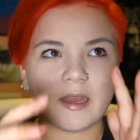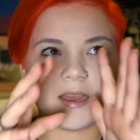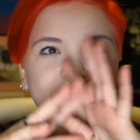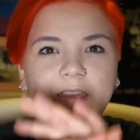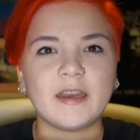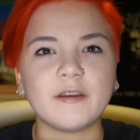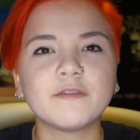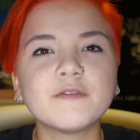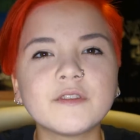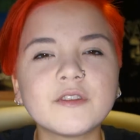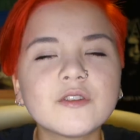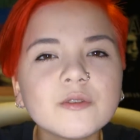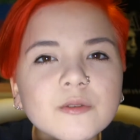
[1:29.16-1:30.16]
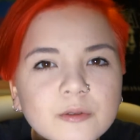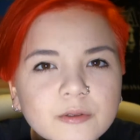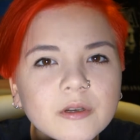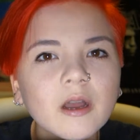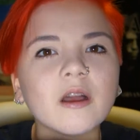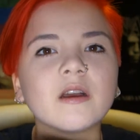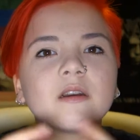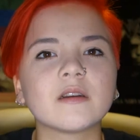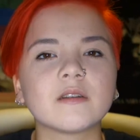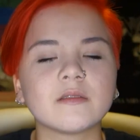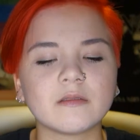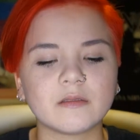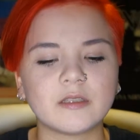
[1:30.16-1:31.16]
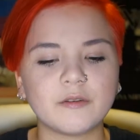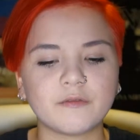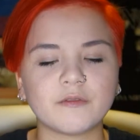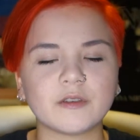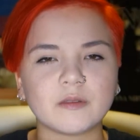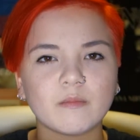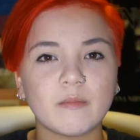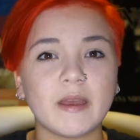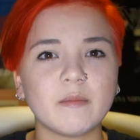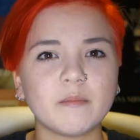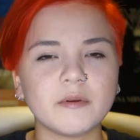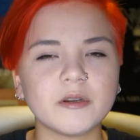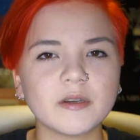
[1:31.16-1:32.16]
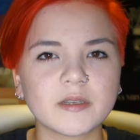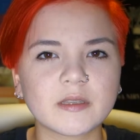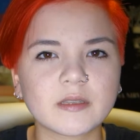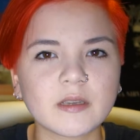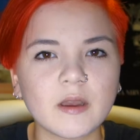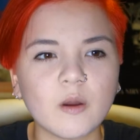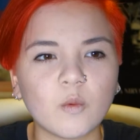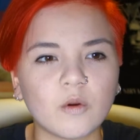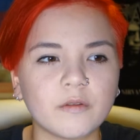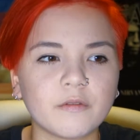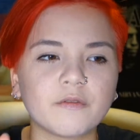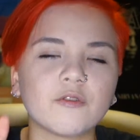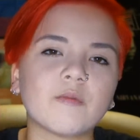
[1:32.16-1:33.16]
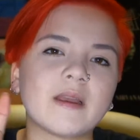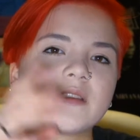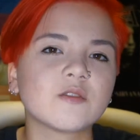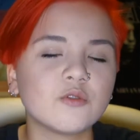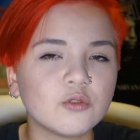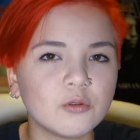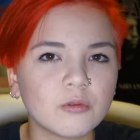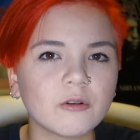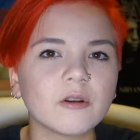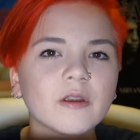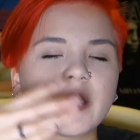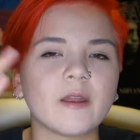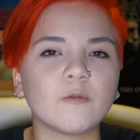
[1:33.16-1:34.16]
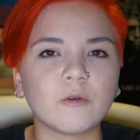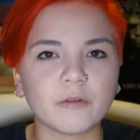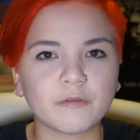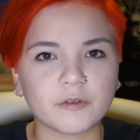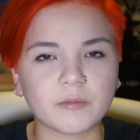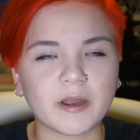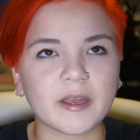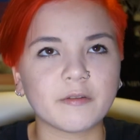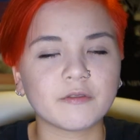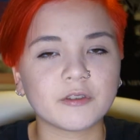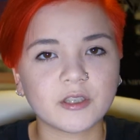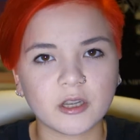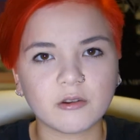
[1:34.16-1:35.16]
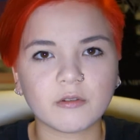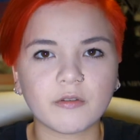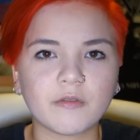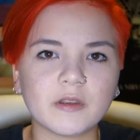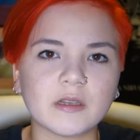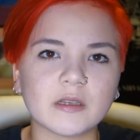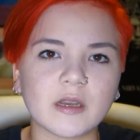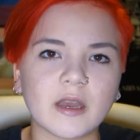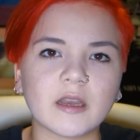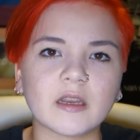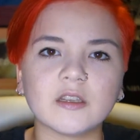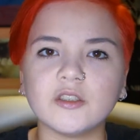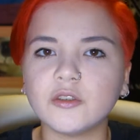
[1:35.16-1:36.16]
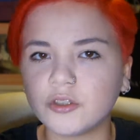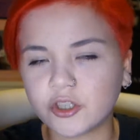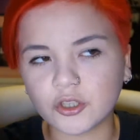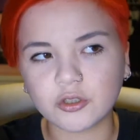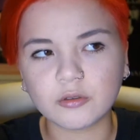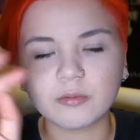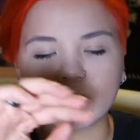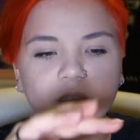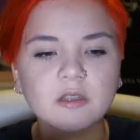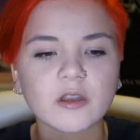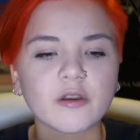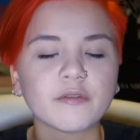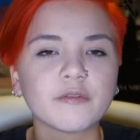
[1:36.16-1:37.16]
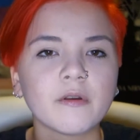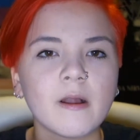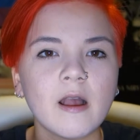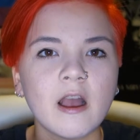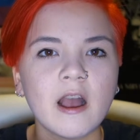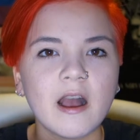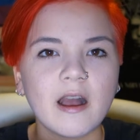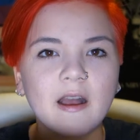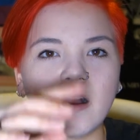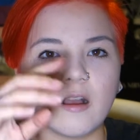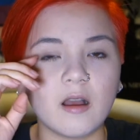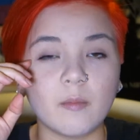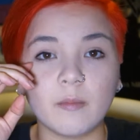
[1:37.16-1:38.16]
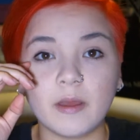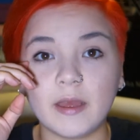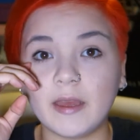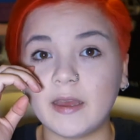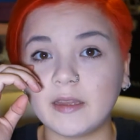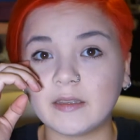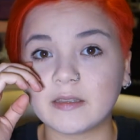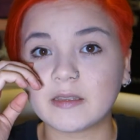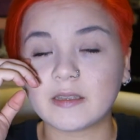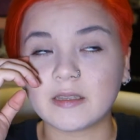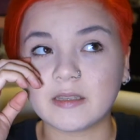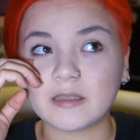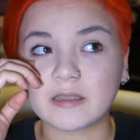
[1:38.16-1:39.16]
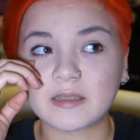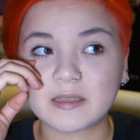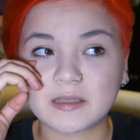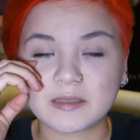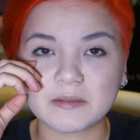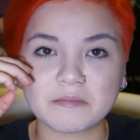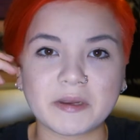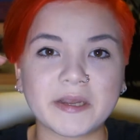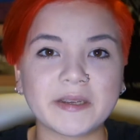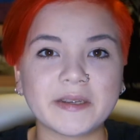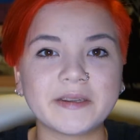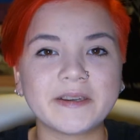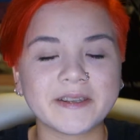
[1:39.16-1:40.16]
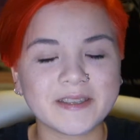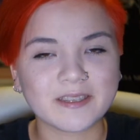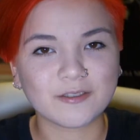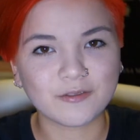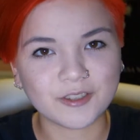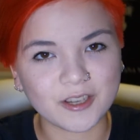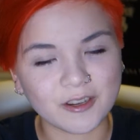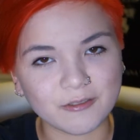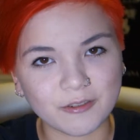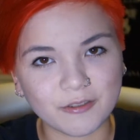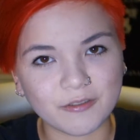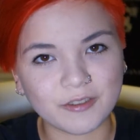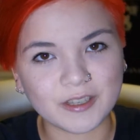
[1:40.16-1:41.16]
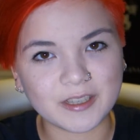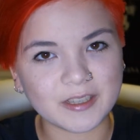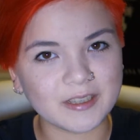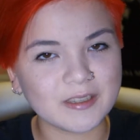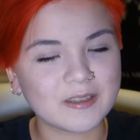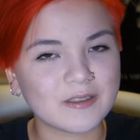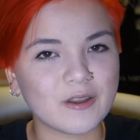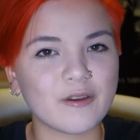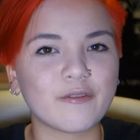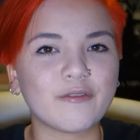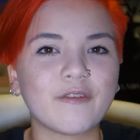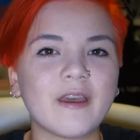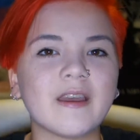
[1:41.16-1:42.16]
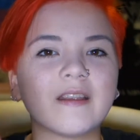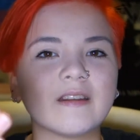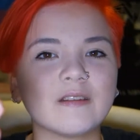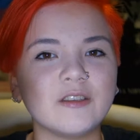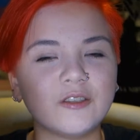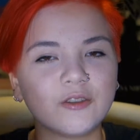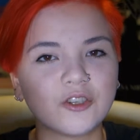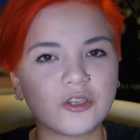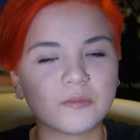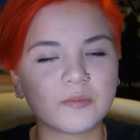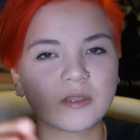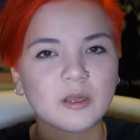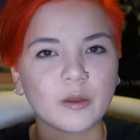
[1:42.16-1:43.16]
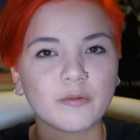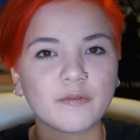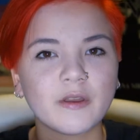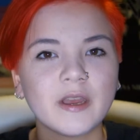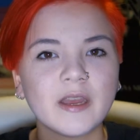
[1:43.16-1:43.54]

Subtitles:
I have two different MacBooks, one for my schoolwork and one for my photography and YouTube and stuff. And since my concert photography stuff and YouTube stuff